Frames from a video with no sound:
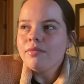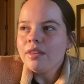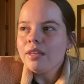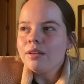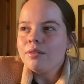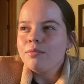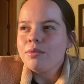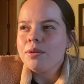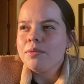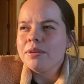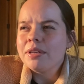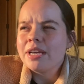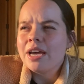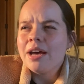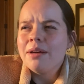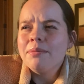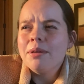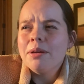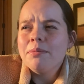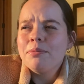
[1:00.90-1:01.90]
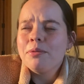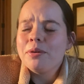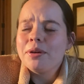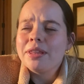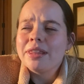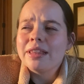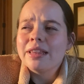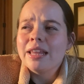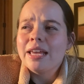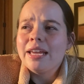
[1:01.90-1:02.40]
we would come up
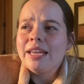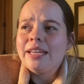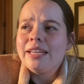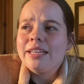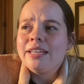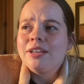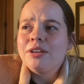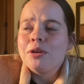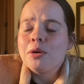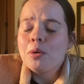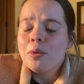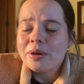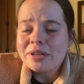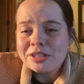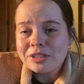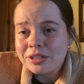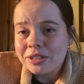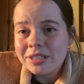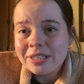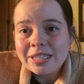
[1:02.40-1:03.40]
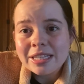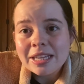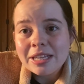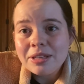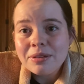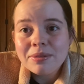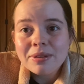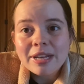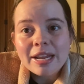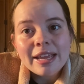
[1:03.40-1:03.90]
with like questions that
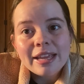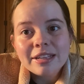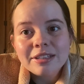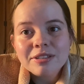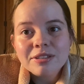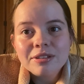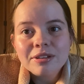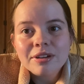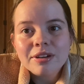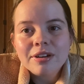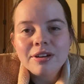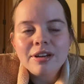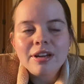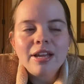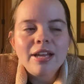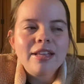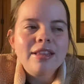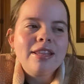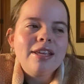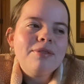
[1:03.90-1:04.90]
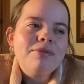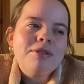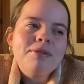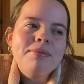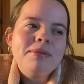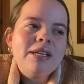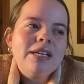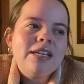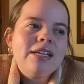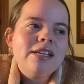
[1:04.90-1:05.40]
you could answer, and they would
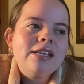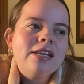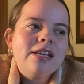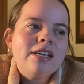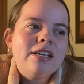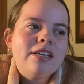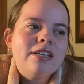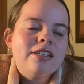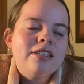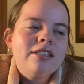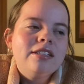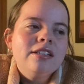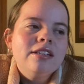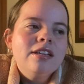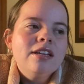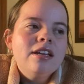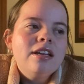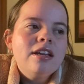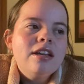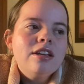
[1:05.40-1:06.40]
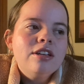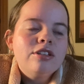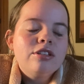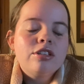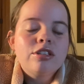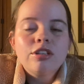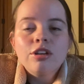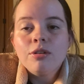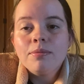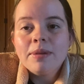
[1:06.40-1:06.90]
be in
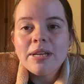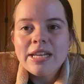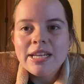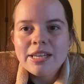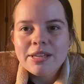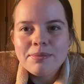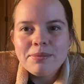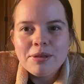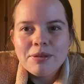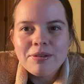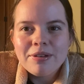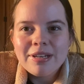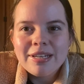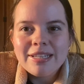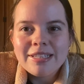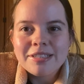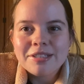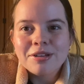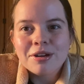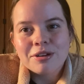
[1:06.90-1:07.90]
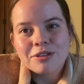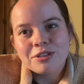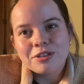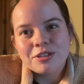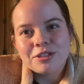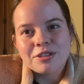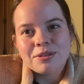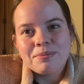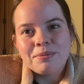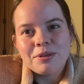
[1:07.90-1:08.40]
so many communities, not
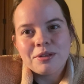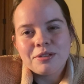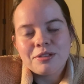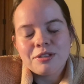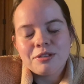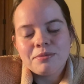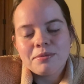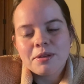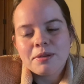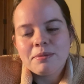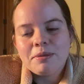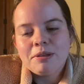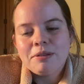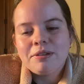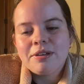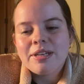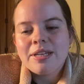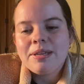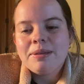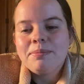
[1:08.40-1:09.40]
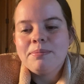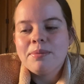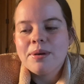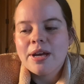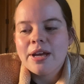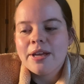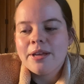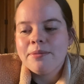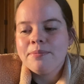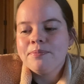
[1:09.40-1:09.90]
just the Booktube community,
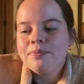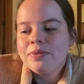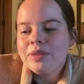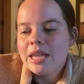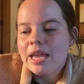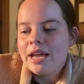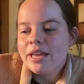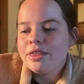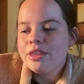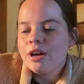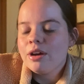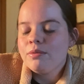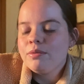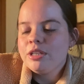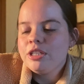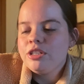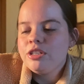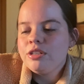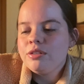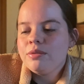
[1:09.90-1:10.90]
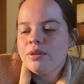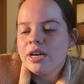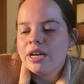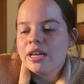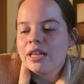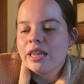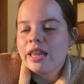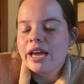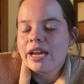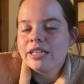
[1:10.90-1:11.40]
but I thought we'd do a
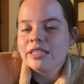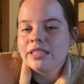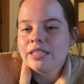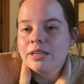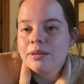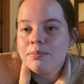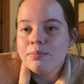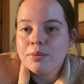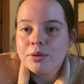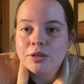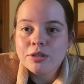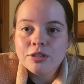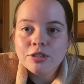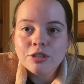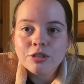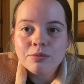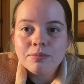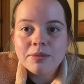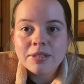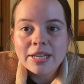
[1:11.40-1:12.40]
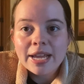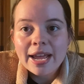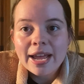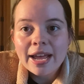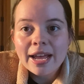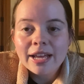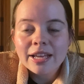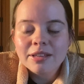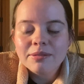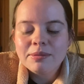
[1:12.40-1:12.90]
classic Booktube
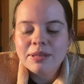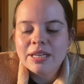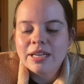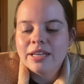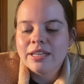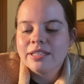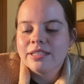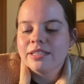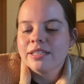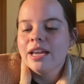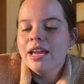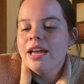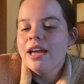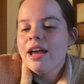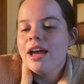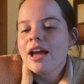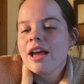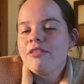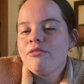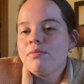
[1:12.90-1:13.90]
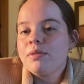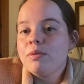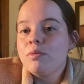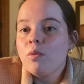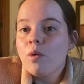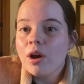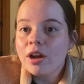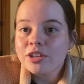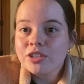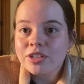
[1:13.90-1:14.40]
tag because I've been
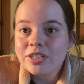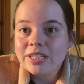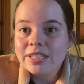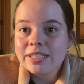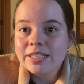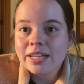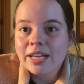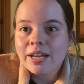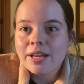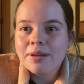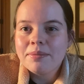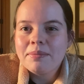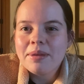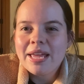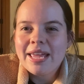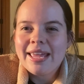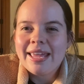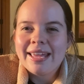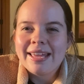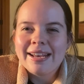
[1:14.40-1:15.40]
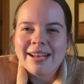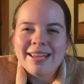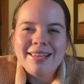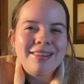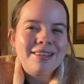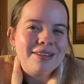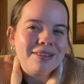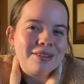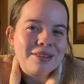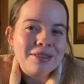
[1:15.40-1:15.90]
watching some and I
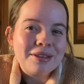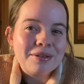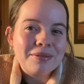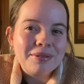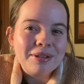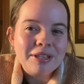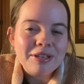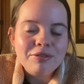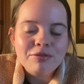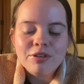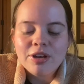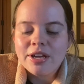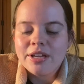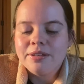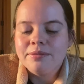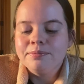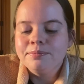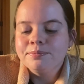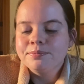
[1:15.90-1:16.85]
think that they're really fun.